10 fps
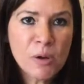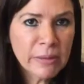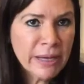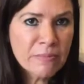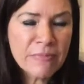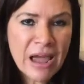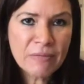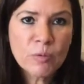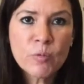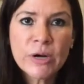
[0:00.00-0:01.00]
public and
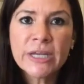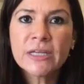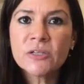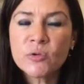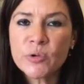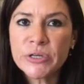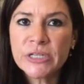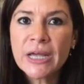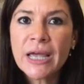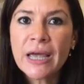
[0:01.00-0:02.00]
private, working
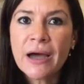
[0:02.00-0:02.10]
towards